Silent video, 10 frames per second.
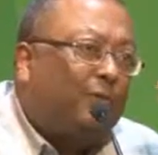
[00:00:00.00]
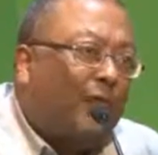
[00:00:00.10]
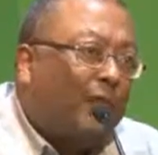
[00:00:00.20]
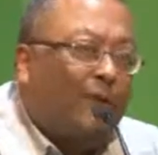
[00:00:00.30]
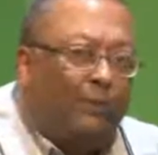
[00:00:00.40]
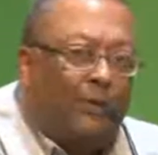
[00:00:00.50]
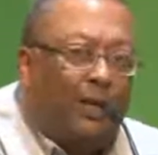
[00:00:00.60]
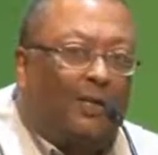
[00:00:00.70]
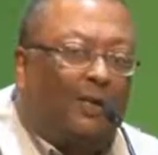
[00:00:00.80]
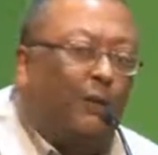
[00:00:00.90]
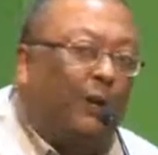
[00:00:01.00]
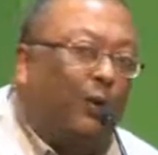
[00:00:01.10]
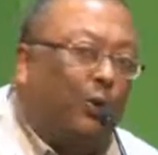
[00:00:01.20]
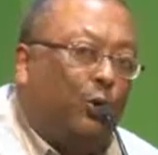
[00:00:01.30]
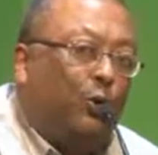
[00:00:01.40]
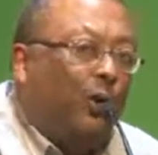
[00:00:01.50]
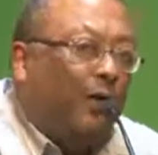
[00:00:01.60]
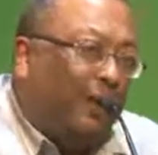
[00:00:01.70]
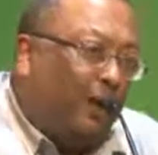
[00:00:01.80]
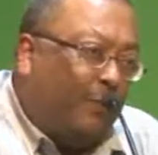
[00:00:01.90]
5 times charging you can do.
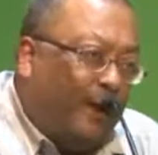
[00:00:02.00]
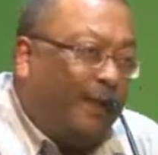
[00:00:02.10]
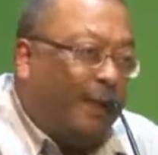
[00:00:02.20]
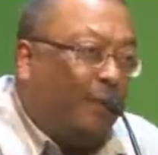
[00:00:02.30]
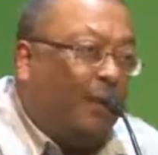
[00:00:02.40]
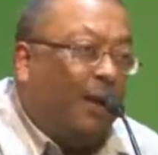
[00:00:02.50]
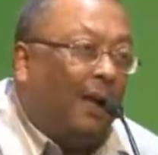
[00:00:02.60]
You can pick it up.